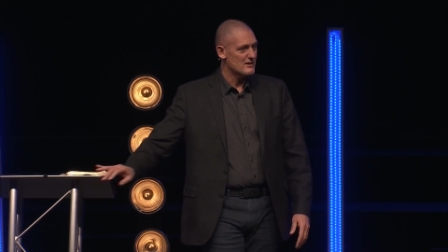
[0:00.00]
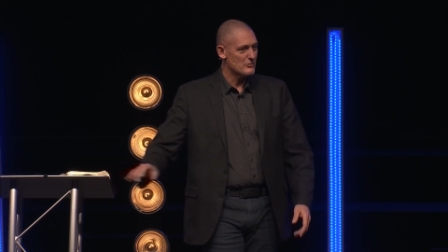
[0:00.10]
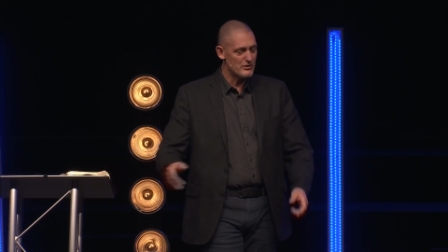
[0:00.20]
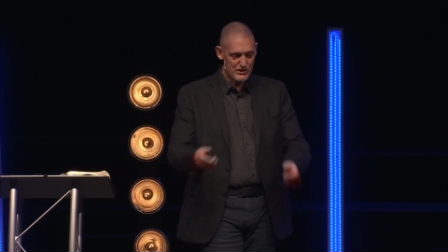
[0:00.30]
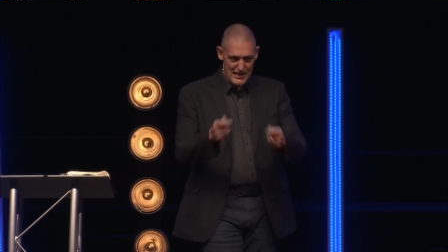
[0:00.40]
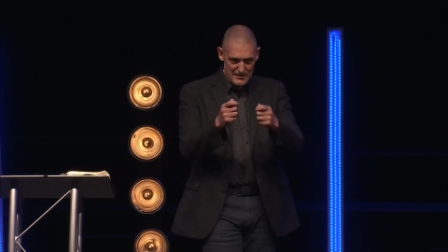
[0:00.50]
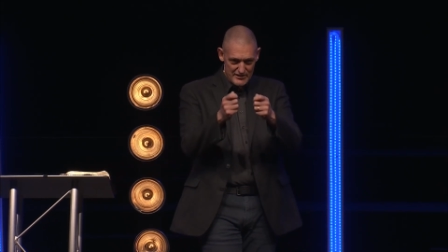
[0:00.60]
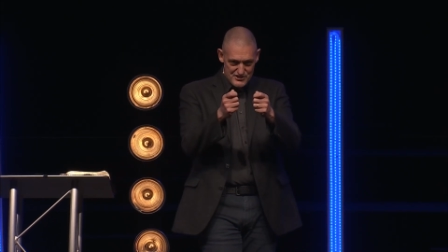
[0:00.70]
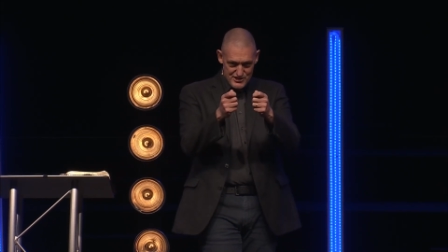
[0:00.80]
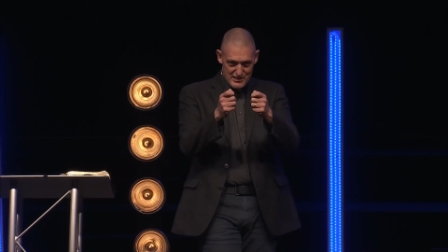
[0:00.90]
with that
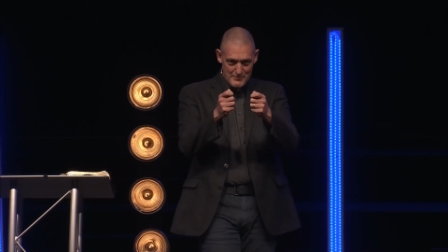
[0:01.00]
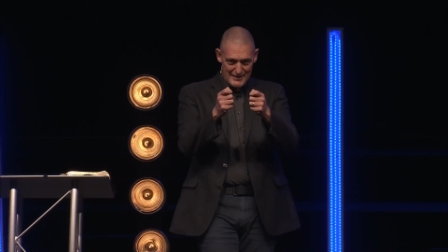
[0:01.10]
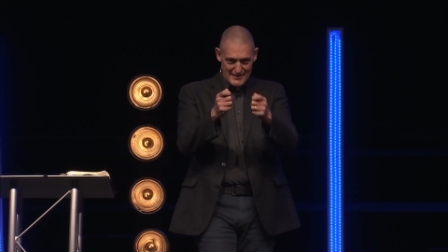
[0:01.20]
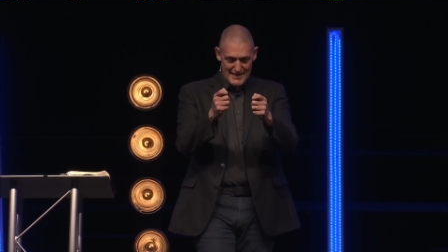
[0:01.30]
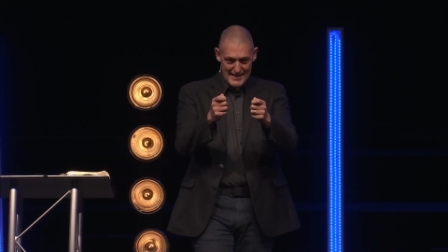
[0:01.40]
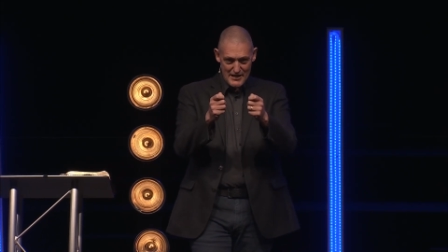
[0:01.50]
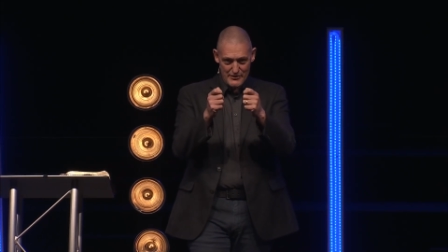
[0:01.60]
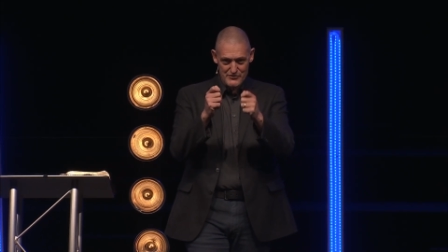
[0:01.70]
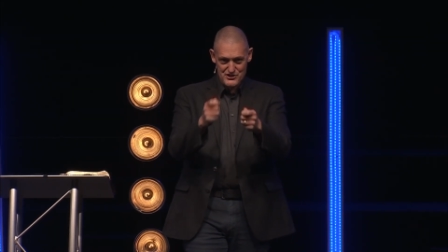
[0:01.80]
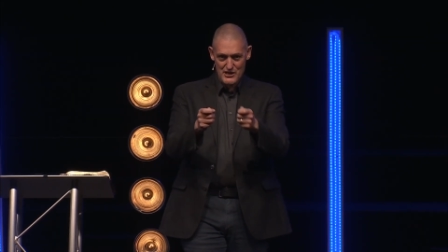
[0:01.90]
legitimate get
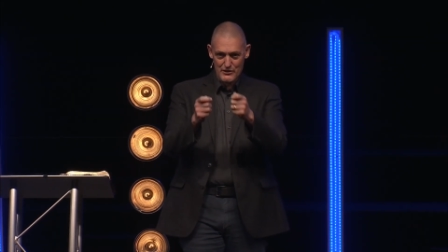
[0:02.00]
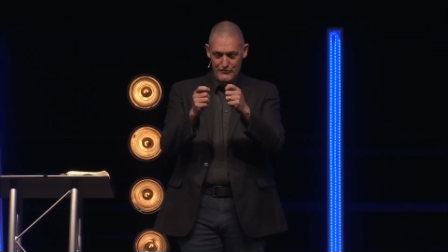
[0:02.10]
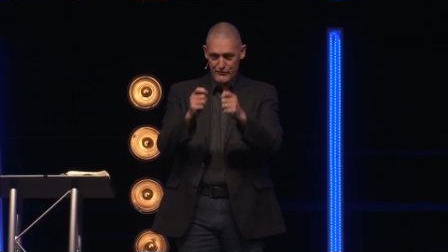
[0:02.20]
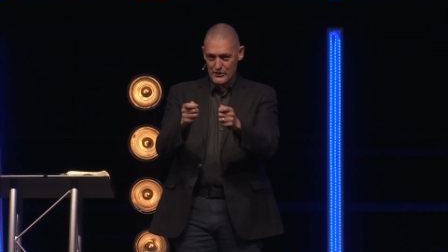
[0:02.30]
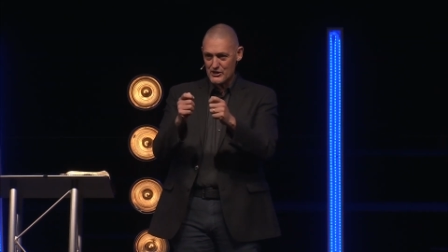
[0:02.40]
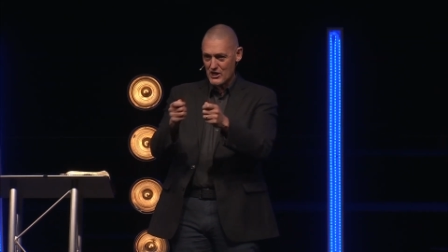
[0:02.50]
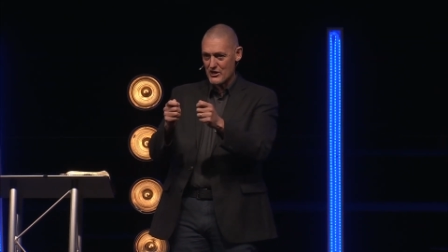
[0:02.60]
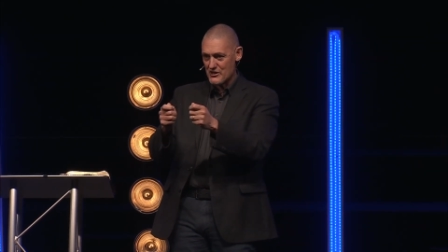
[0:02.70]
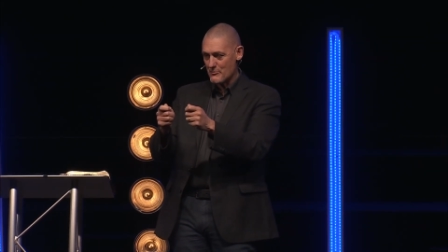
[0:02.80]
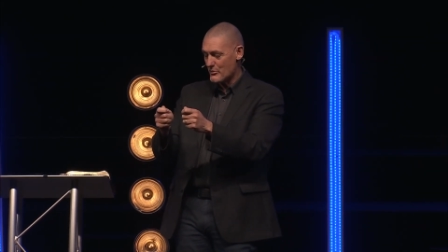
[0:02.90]
out of jail free
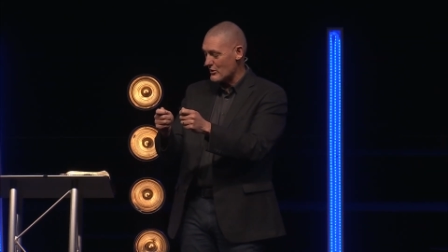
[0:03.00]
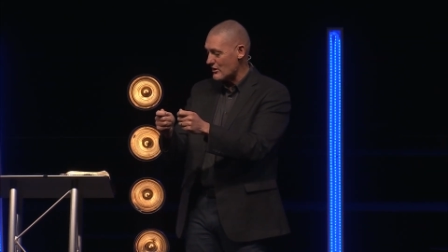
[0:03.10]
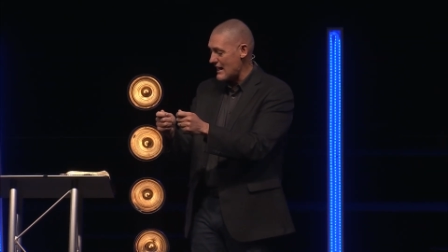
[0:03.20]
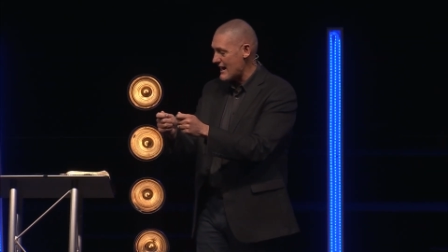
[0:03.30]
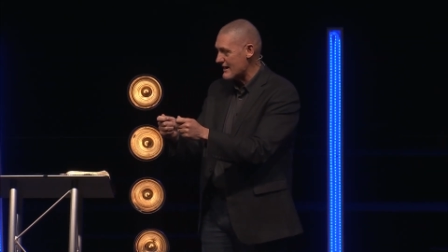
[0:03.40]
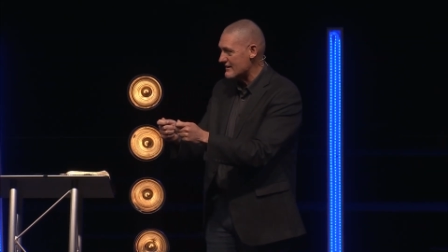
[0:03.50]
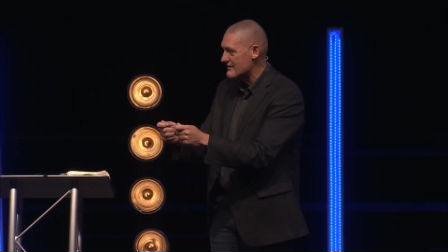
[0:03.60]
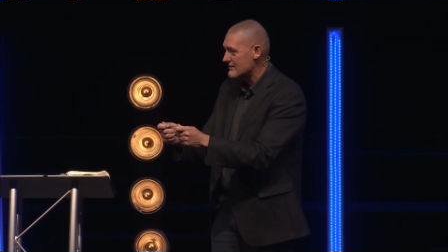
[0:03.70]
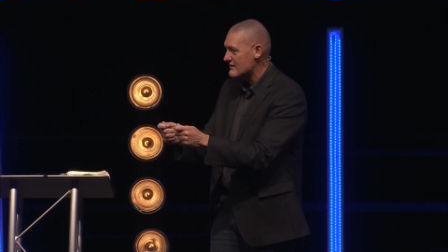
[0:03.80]
card that Paul had,